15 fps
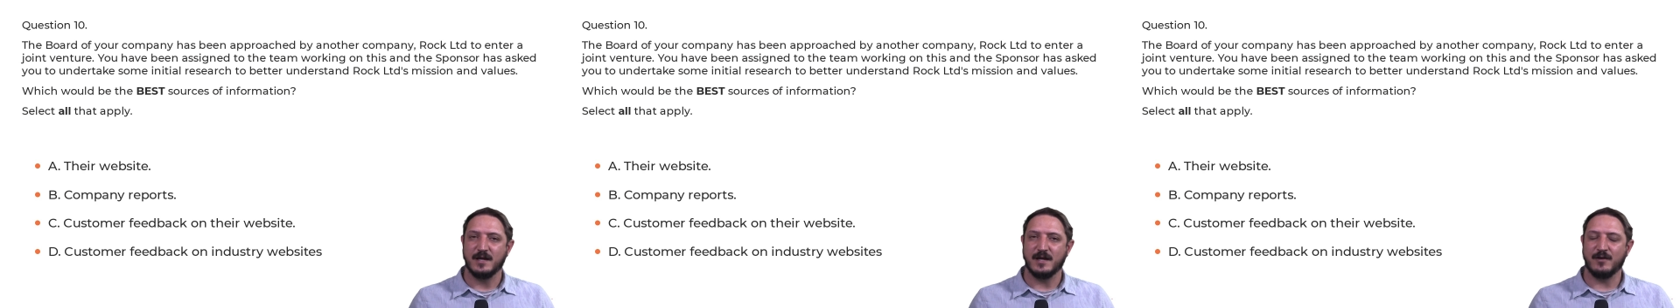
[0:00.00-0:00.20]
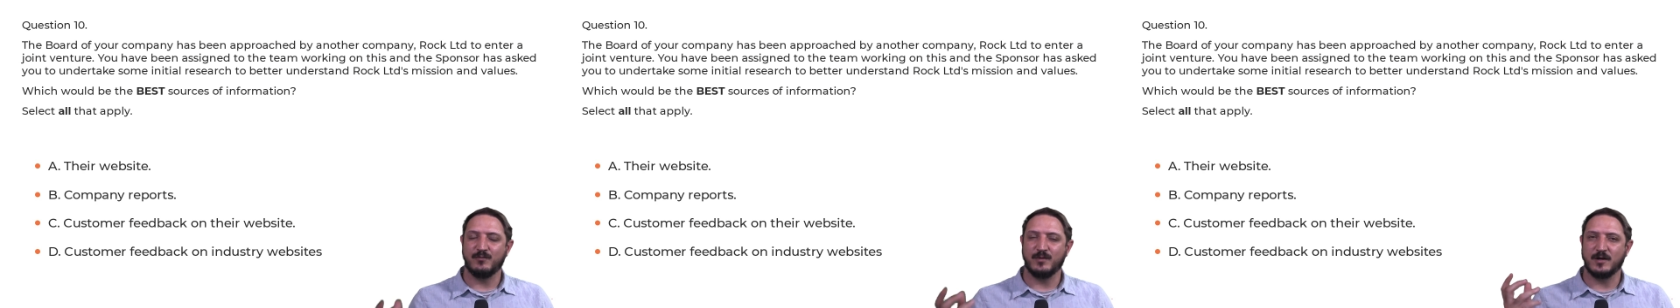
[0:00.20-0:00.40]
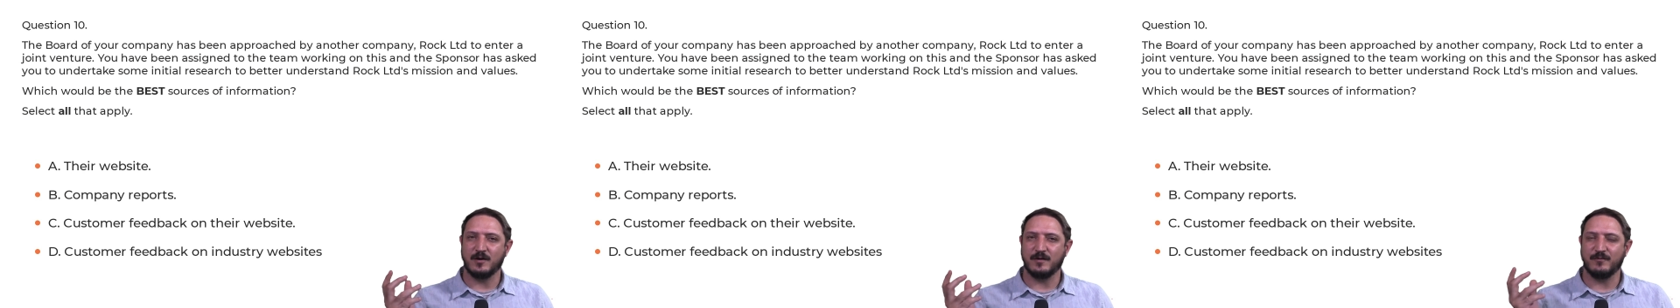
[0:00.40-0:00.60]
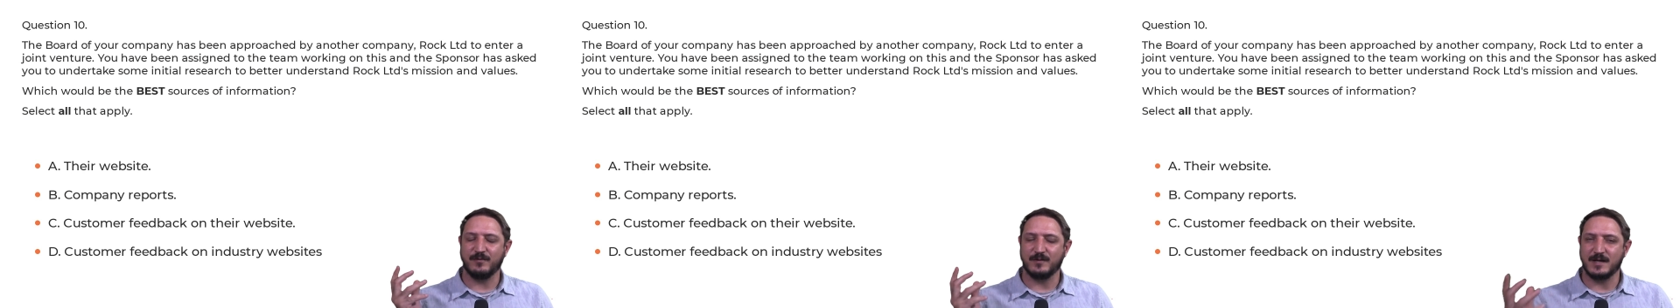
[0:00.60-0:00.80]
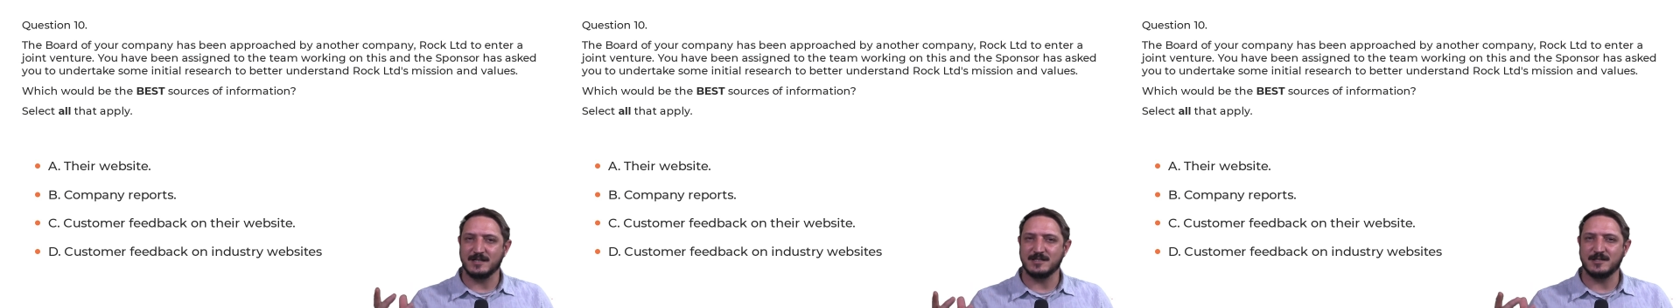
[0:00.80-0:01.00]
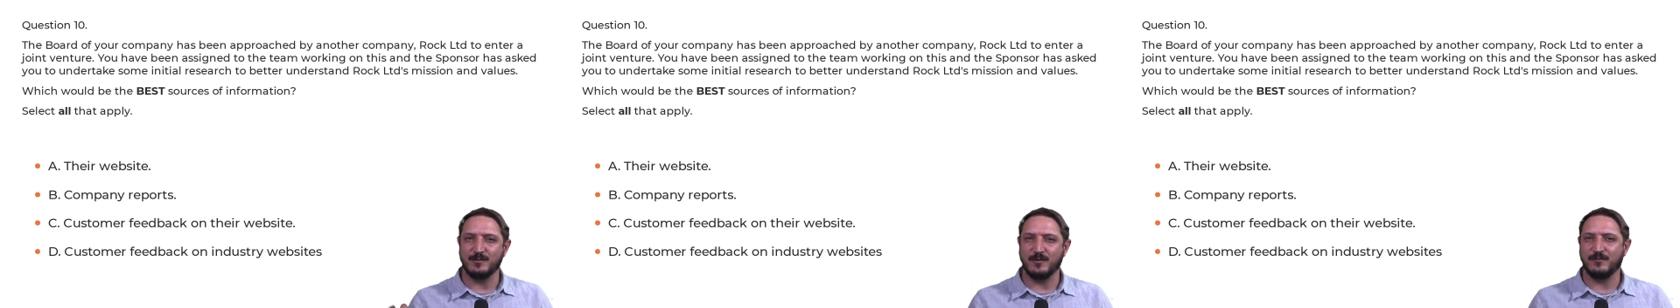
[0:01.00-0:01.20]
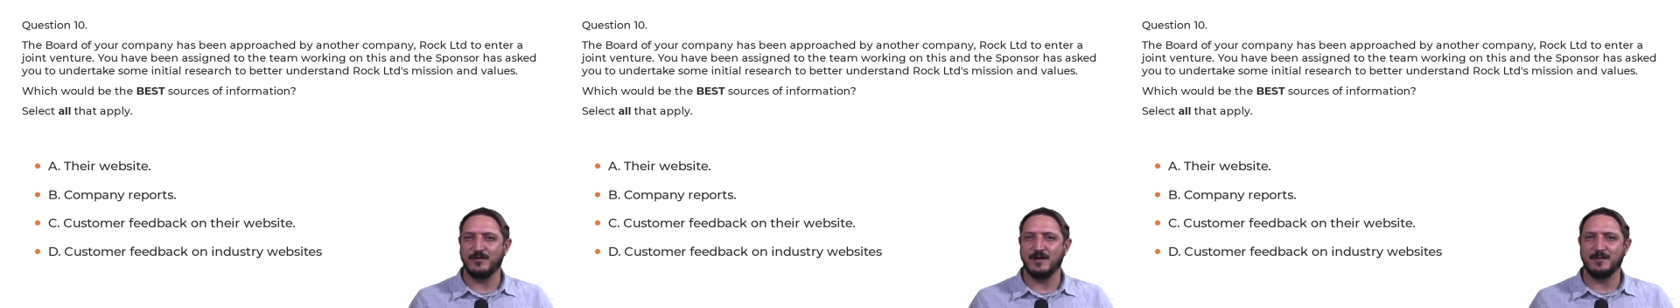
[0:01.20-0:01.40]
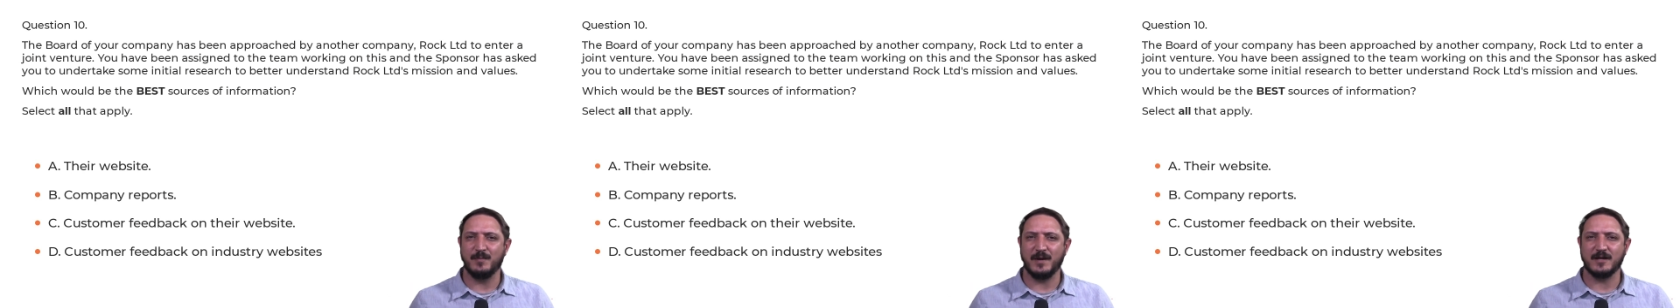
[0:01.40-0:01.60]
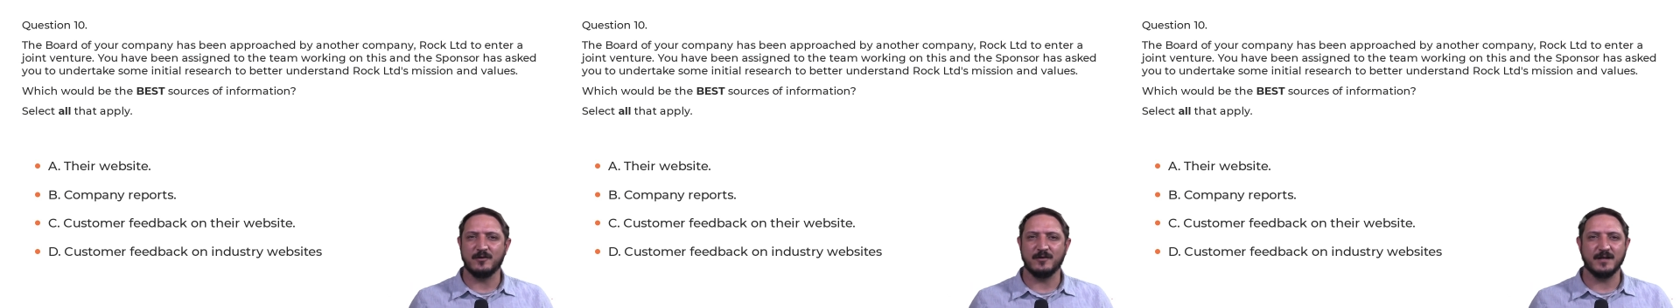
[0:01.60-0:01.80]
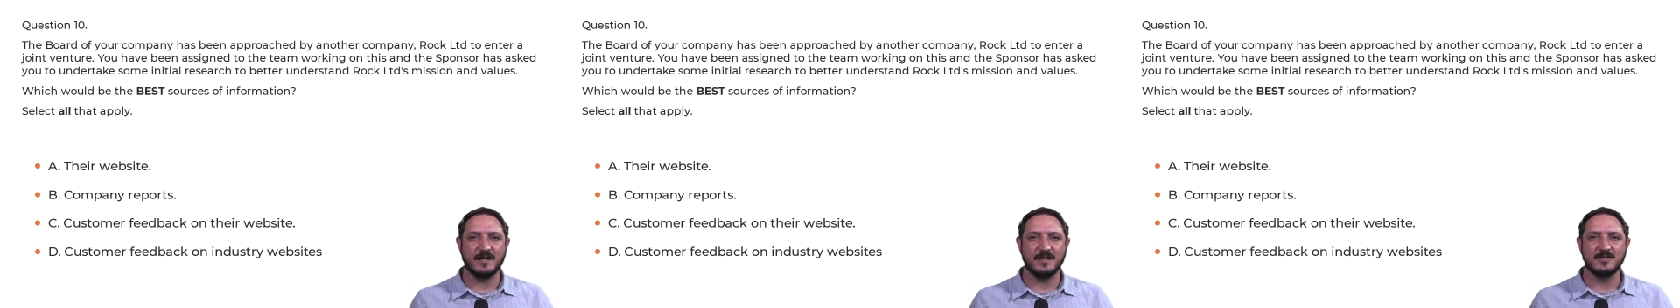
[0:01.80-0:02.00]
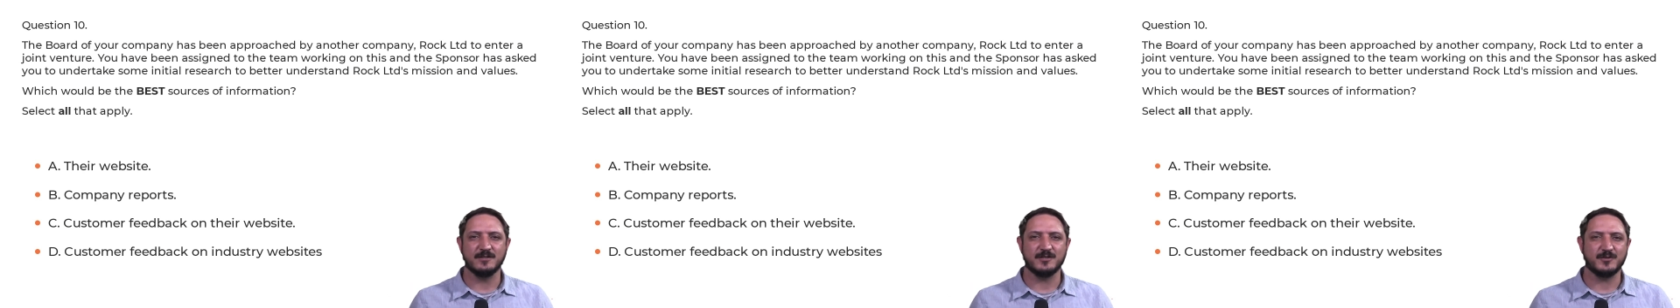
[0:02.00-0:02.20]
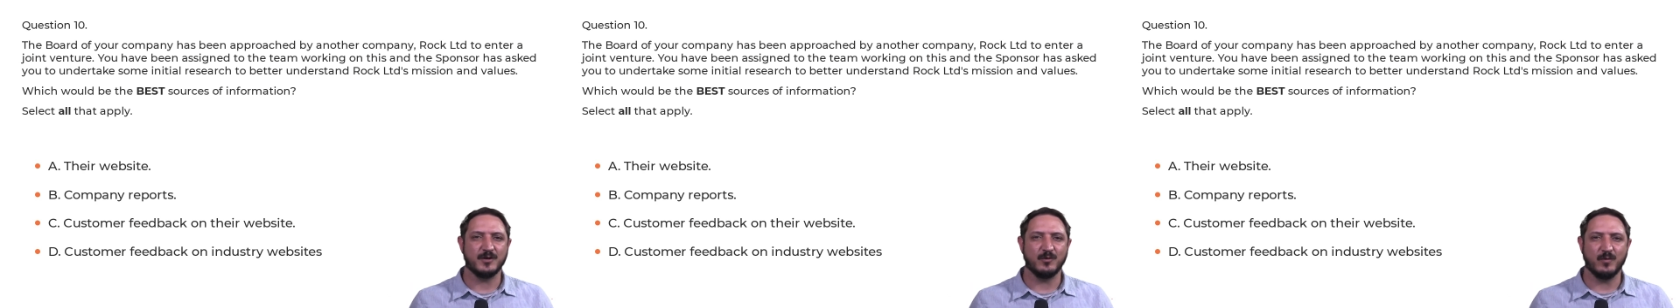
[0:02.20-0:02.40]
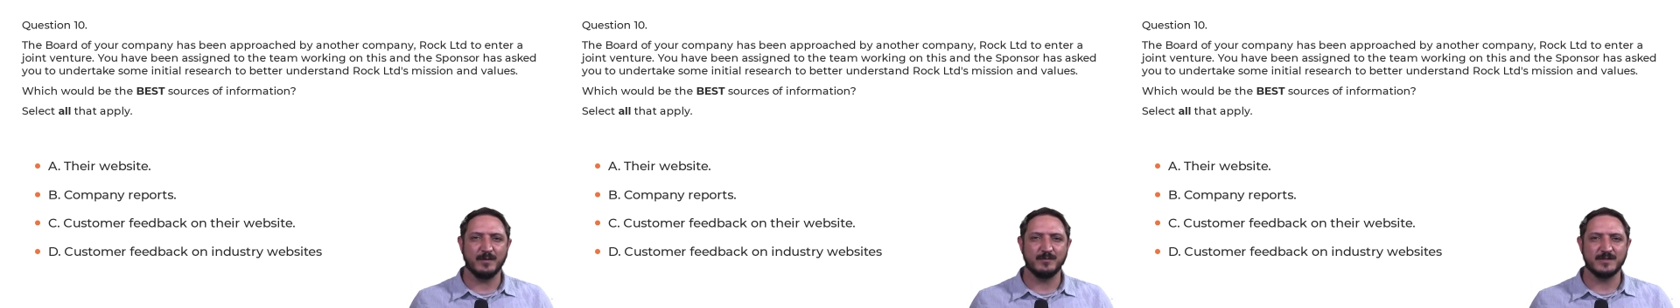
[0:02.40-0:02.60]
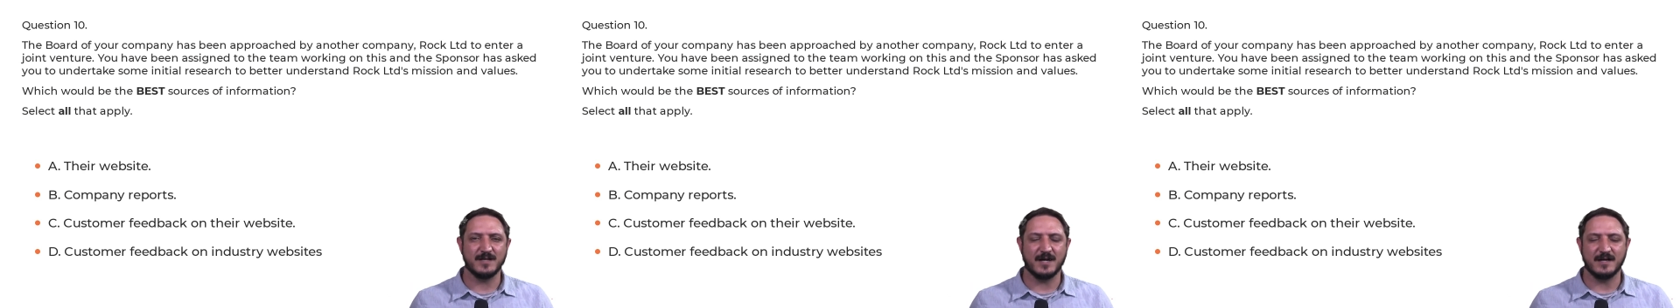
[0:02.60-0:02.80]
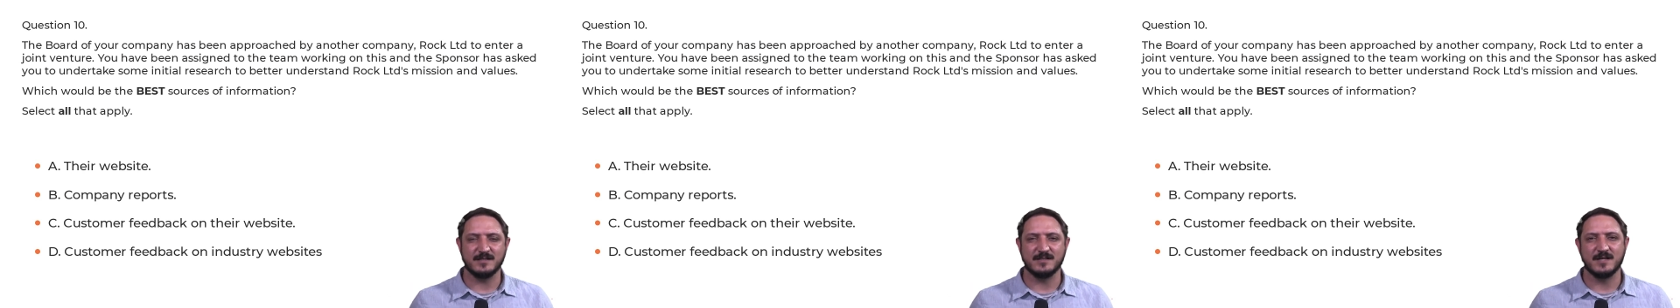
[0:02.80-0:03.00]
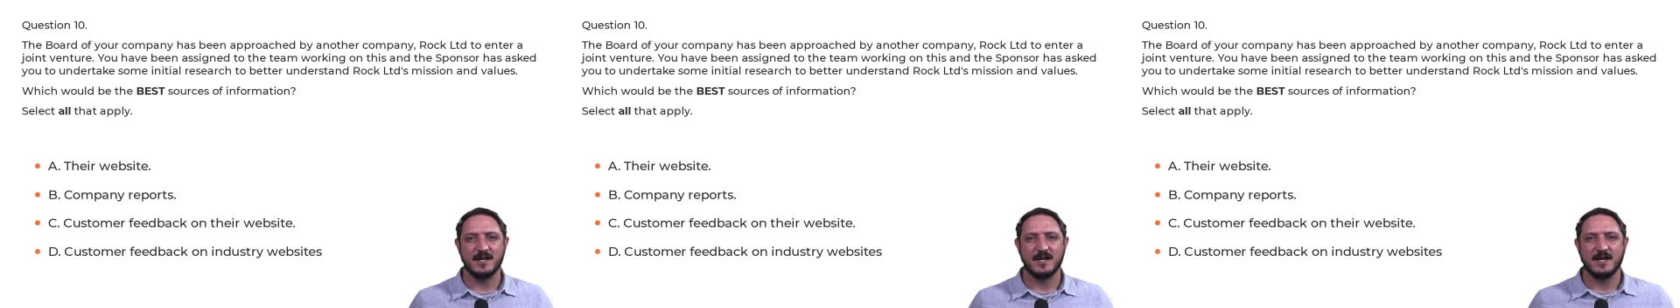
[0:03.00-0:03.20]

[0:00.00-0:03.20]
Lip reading: If we got customer feedback on industry websites,